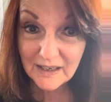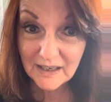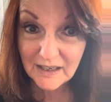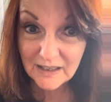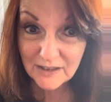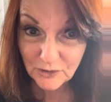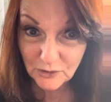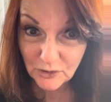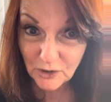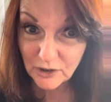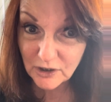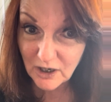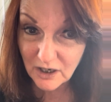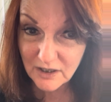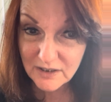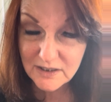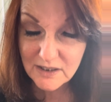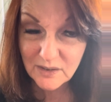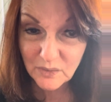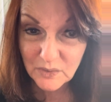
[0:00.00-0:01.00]
And there are
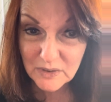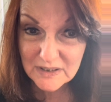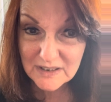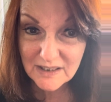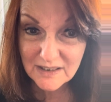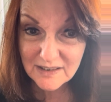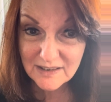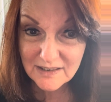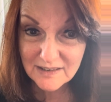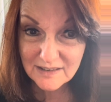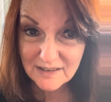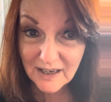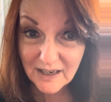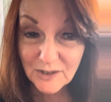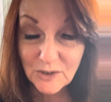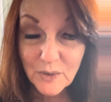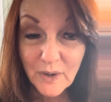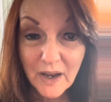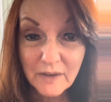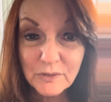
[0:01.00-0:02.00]
consequences,
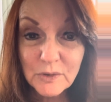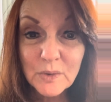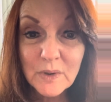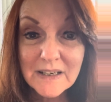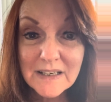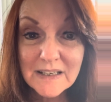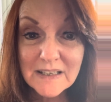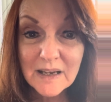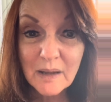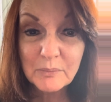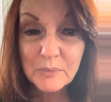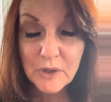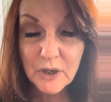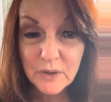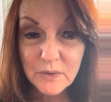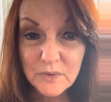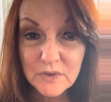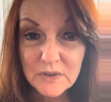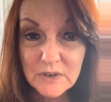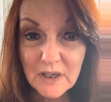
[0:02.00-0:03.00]
and you have to accept
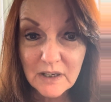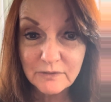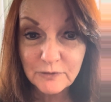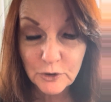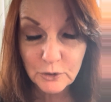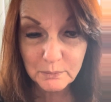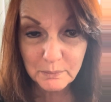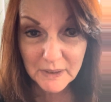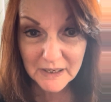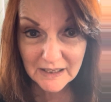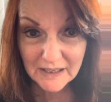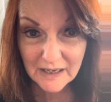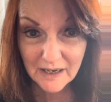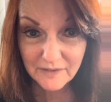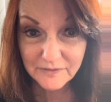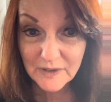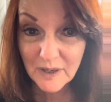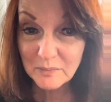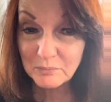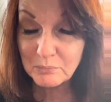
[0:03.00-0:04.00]
those. If you're big
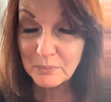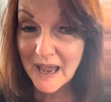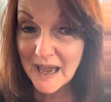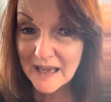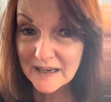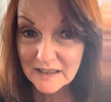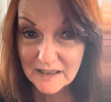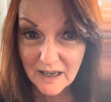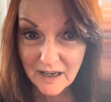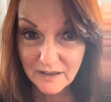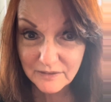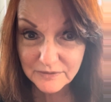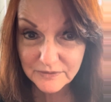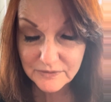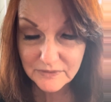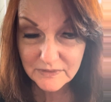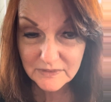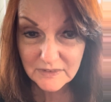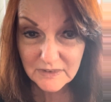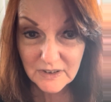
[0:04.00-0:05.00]
enough and bad
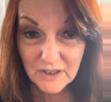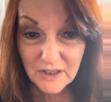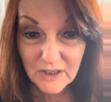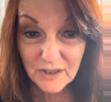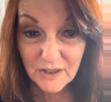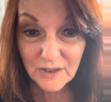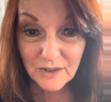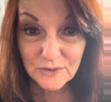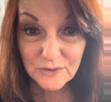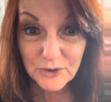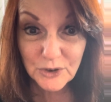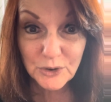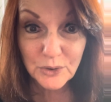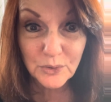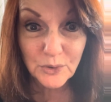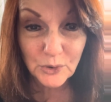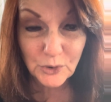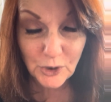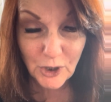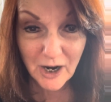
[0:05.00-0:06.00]
enough to do
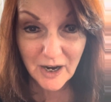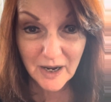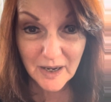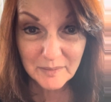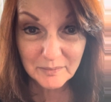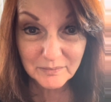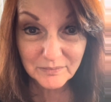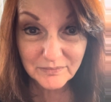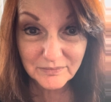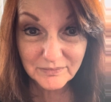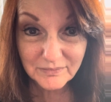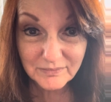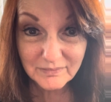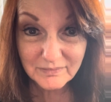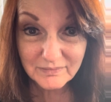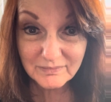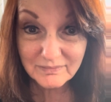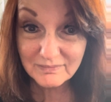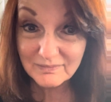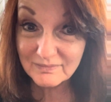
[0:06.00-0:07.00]
the crime,
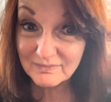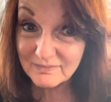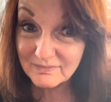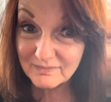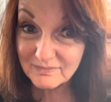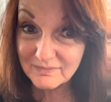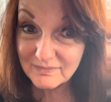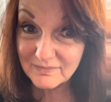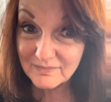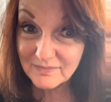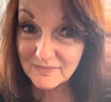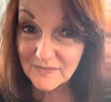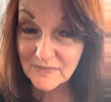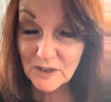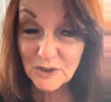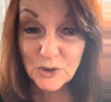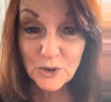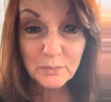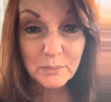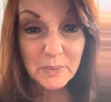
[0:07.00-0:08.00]

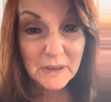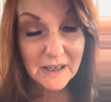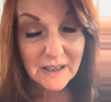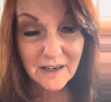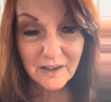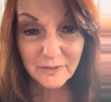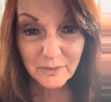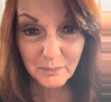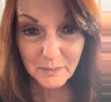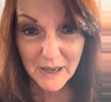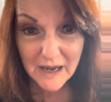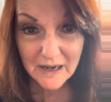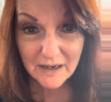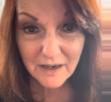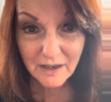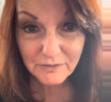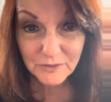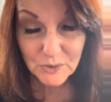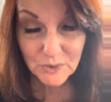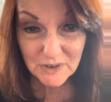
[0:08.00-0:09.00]
then you're big enough and bad
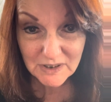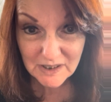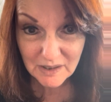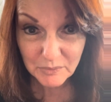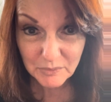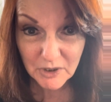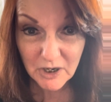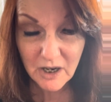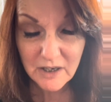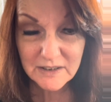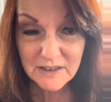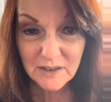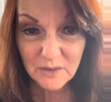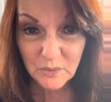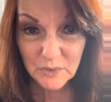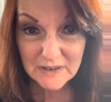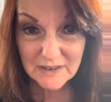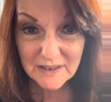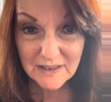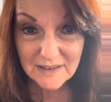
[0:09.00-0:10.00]
enough to accept the
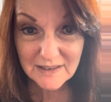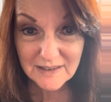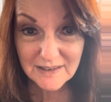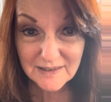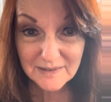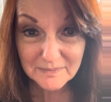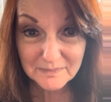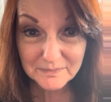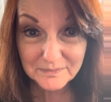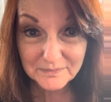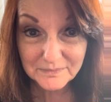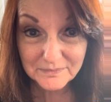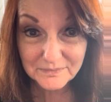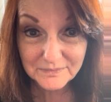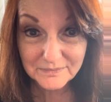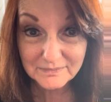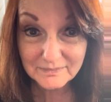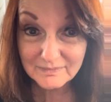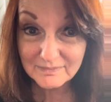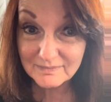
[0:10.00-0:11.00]
consequences.
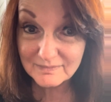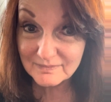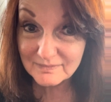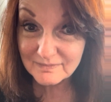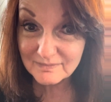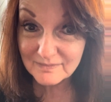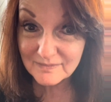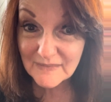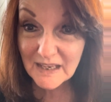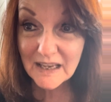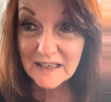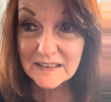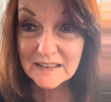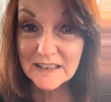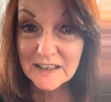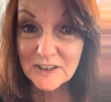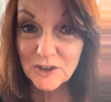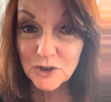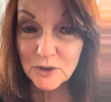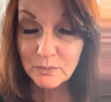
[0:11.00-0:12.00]

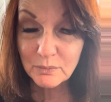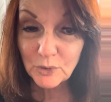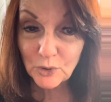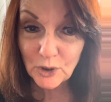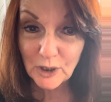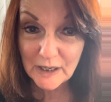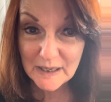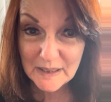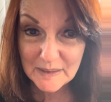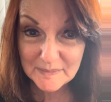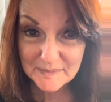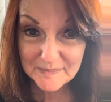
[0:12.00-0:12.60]
Teach them early.